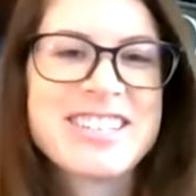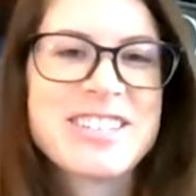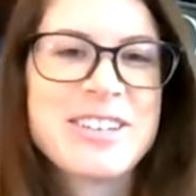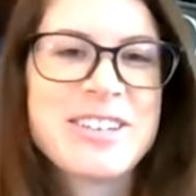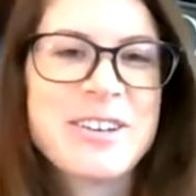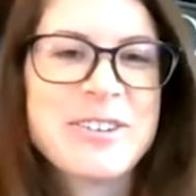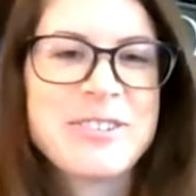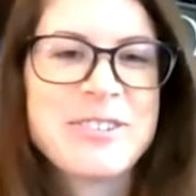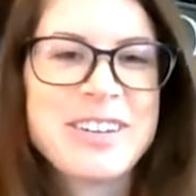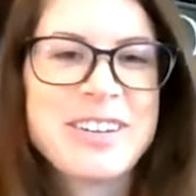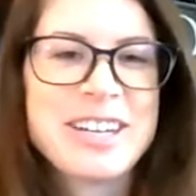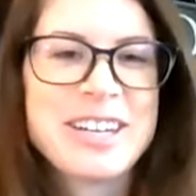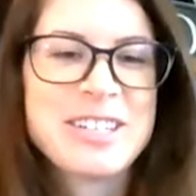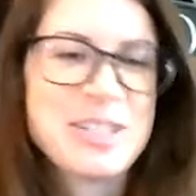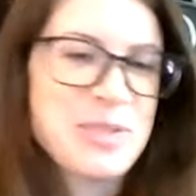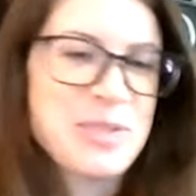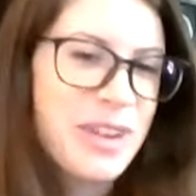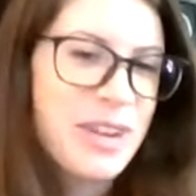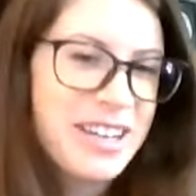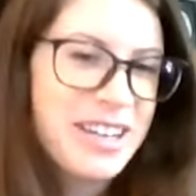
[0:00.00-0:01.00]
So I
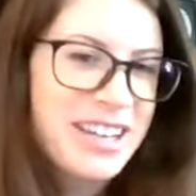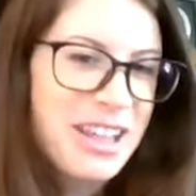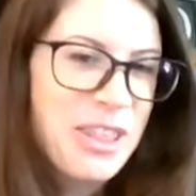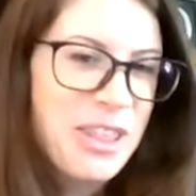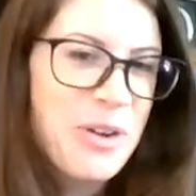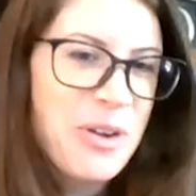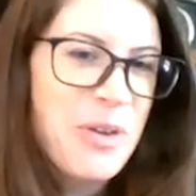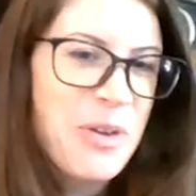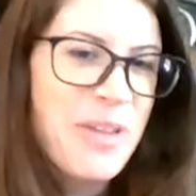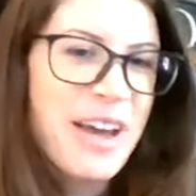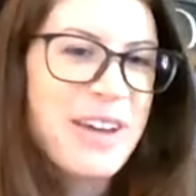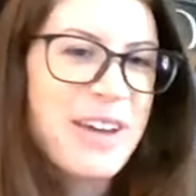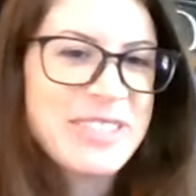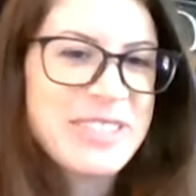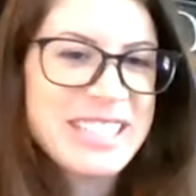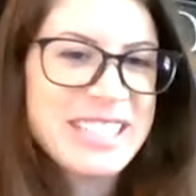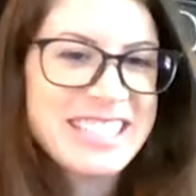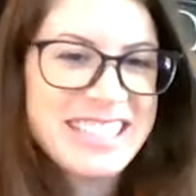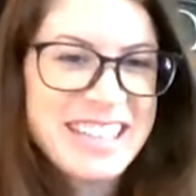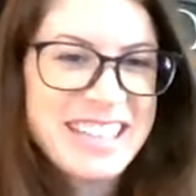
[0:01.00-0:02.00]
just wanted to throw that
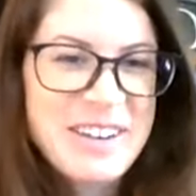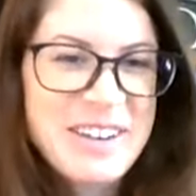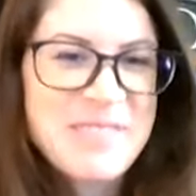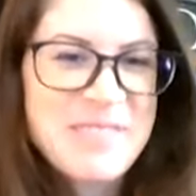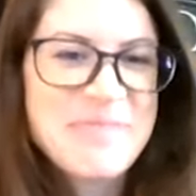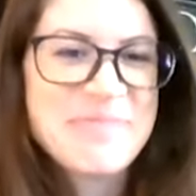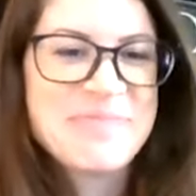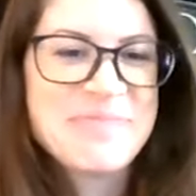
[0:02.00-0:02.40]
one in there.